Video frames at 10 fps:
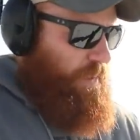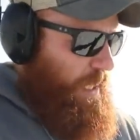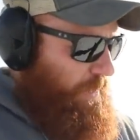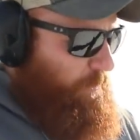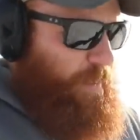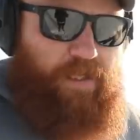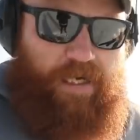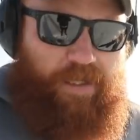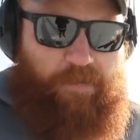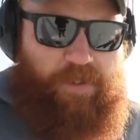Not in
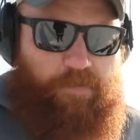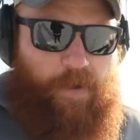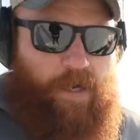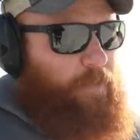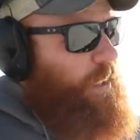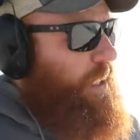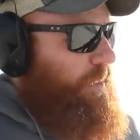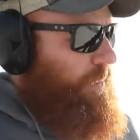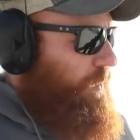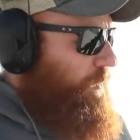the best spot, but
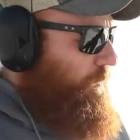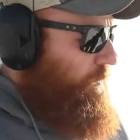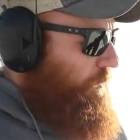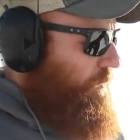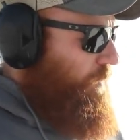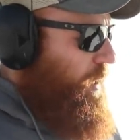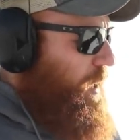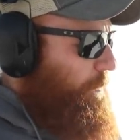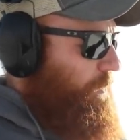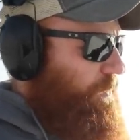hey, you know. These are
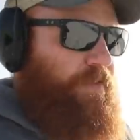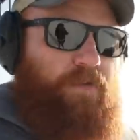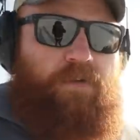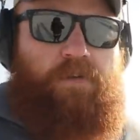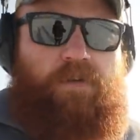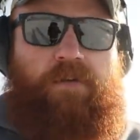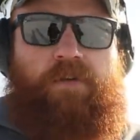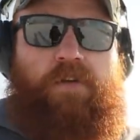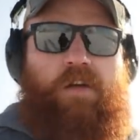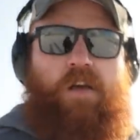things that
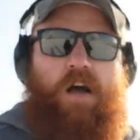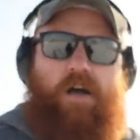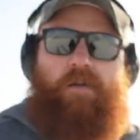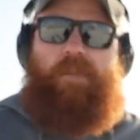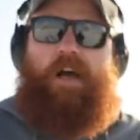you